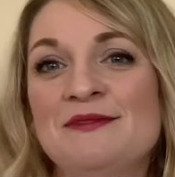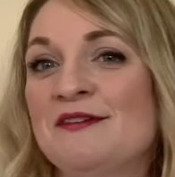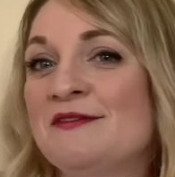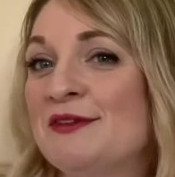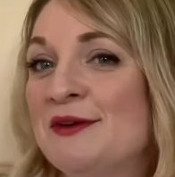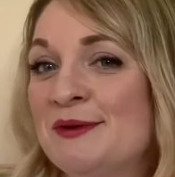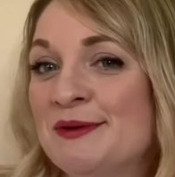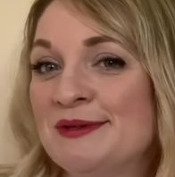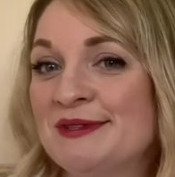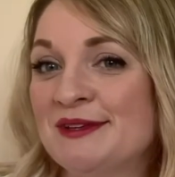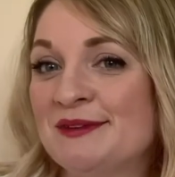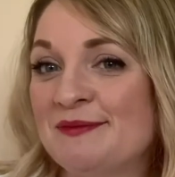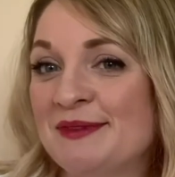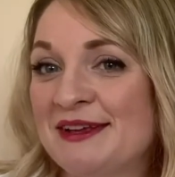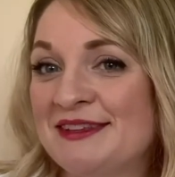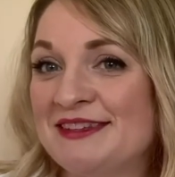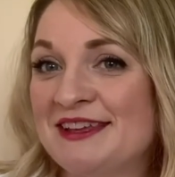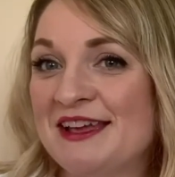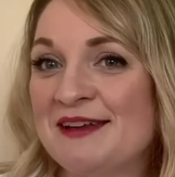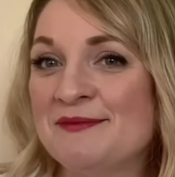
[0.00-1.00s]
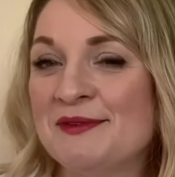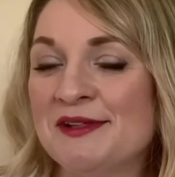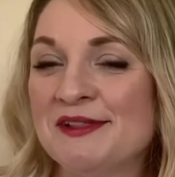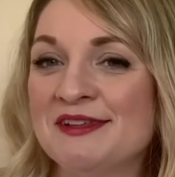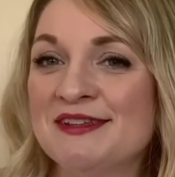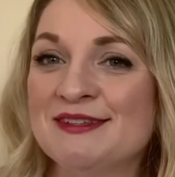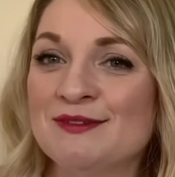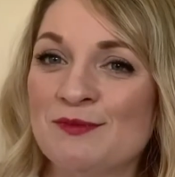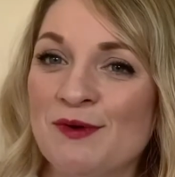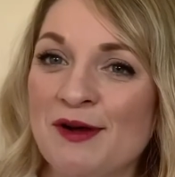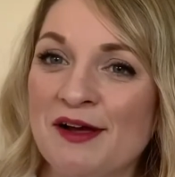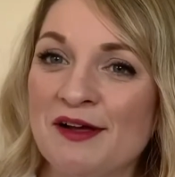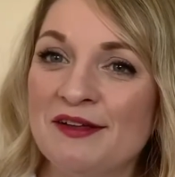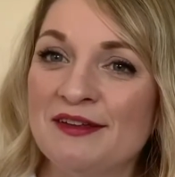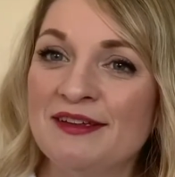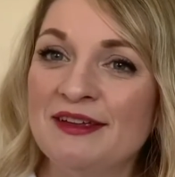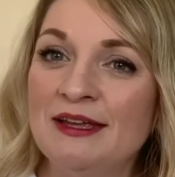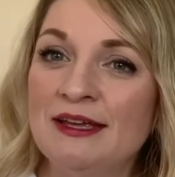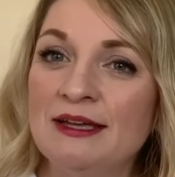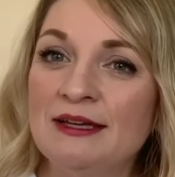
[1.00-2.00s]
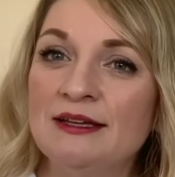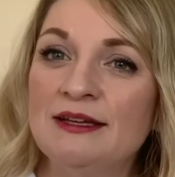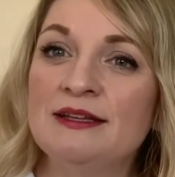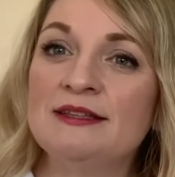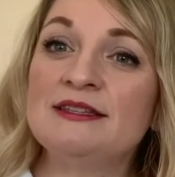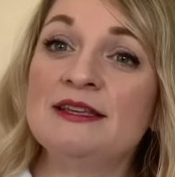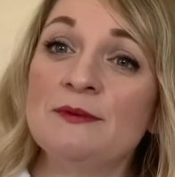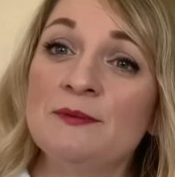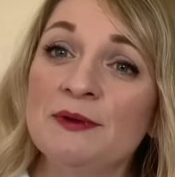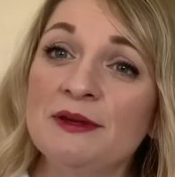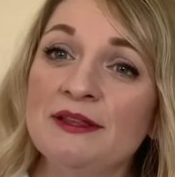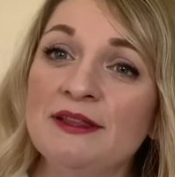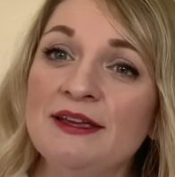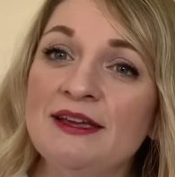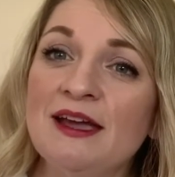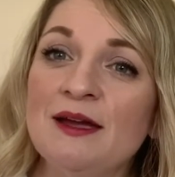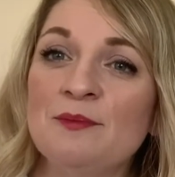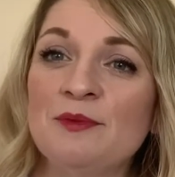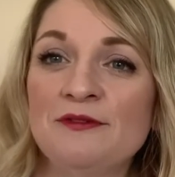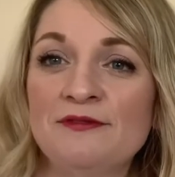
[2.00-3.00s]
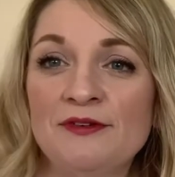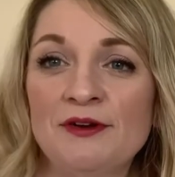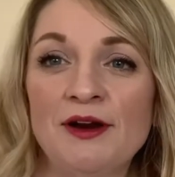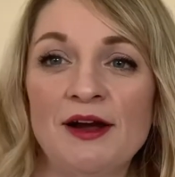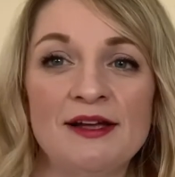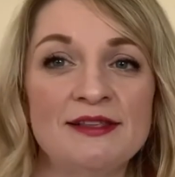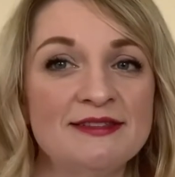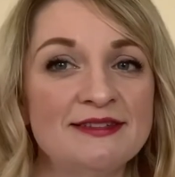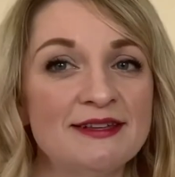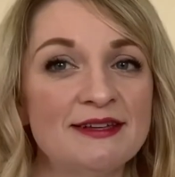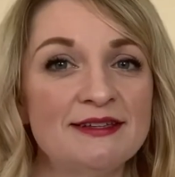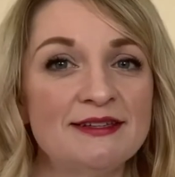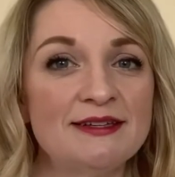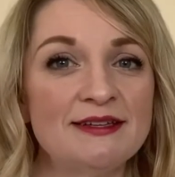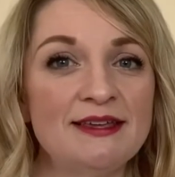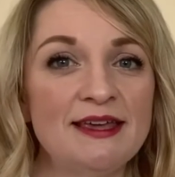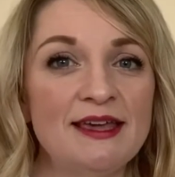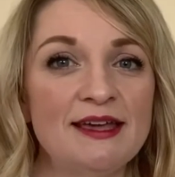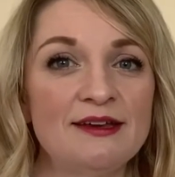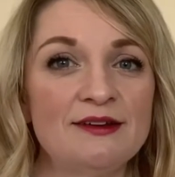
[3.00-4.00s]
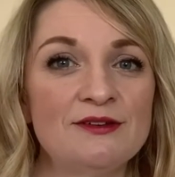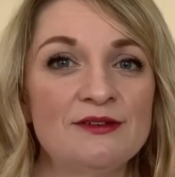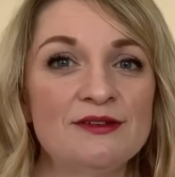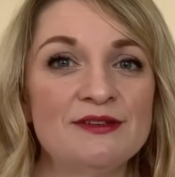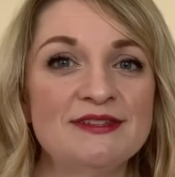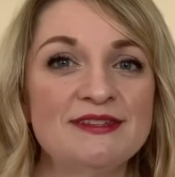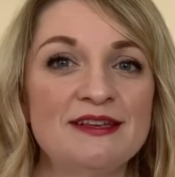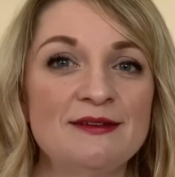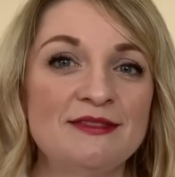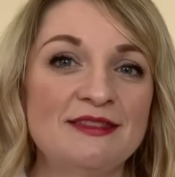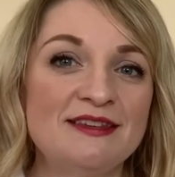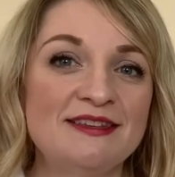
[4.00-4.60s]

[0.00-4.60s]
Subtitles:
of those on my table as well. Typically, I prefer unscented candles at the